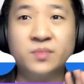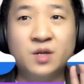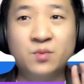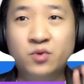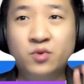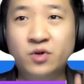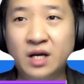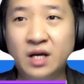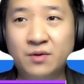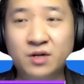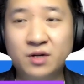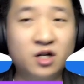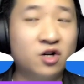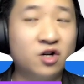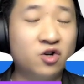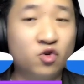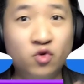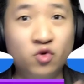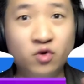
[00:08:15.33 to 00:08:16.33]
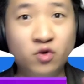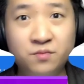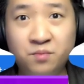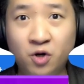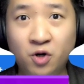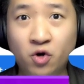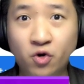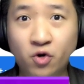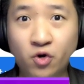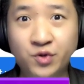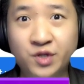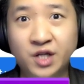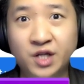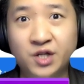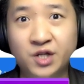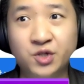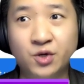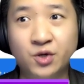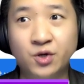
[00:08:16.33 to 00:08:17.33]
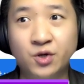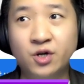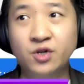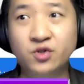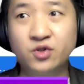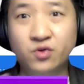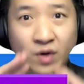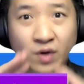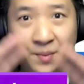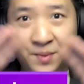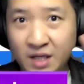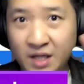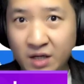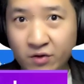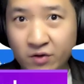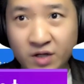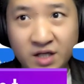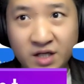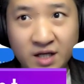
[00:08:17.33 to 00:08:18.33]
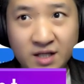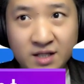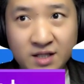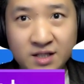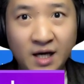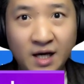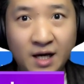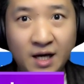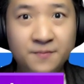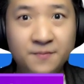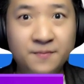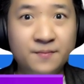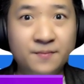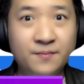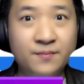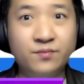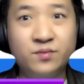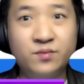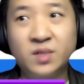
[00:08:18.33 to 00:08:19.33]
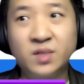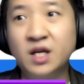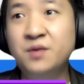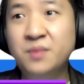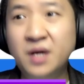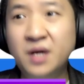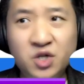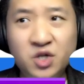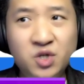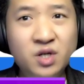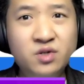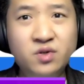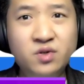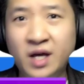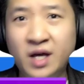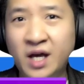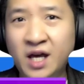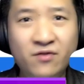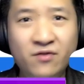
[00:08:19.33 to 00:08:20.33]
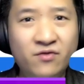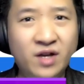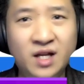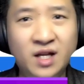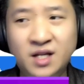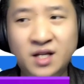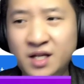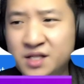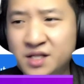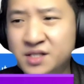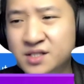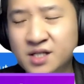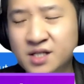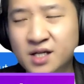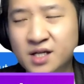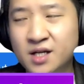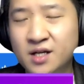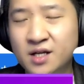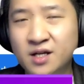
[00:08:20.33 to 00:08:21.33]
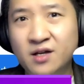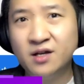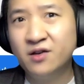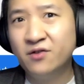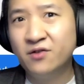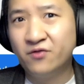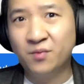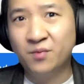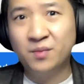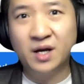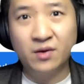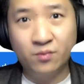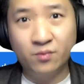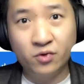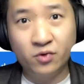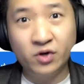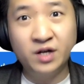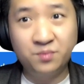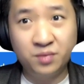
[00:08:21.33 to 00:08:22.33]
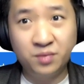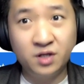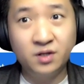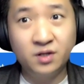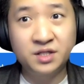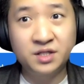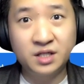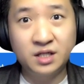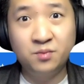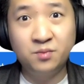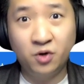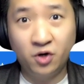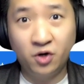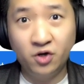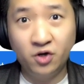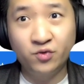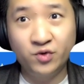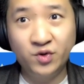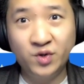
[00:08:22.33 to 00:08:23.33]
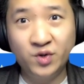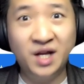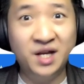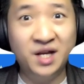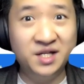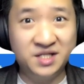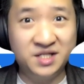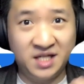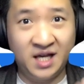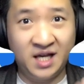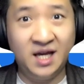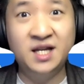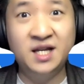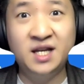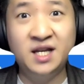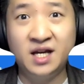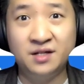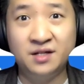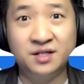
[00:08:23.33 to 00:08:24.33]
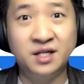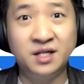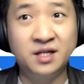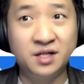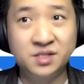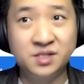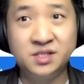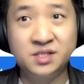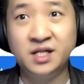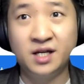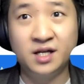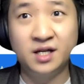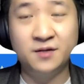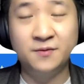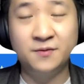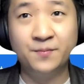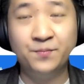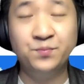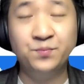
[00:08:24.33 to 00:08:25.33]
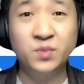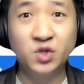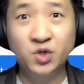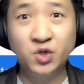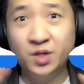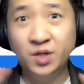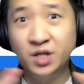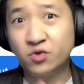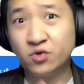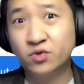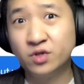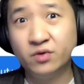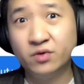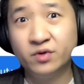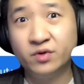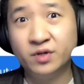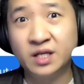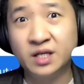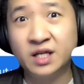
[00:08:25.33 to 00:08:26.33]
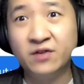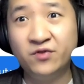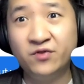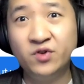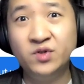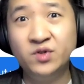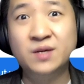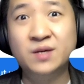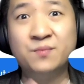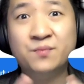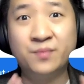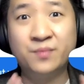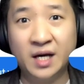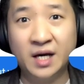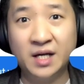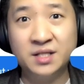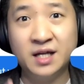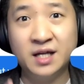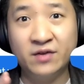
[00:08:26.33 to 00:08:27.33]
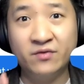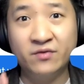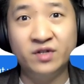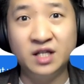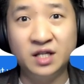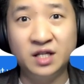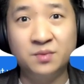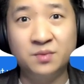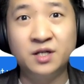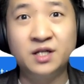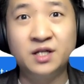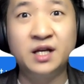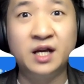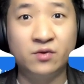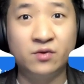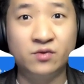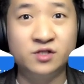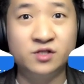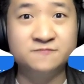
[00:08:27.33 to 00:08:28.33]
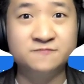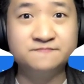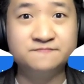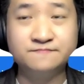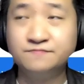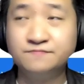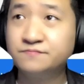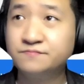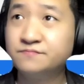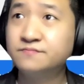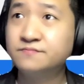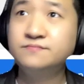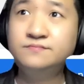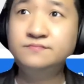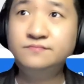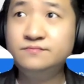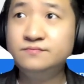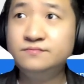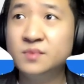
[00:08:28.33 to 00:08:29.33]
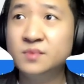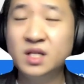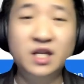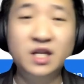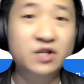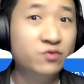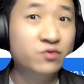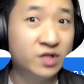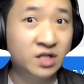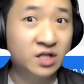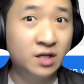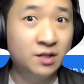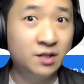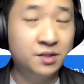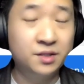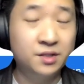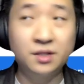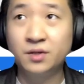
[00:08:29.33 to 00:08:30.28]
put out a lot of good posts and so on, your website already done. Okay, make sure you have at least, from my very personal point of view, at least 10 articles there, so that Google will give you the best advertisement ever in returns.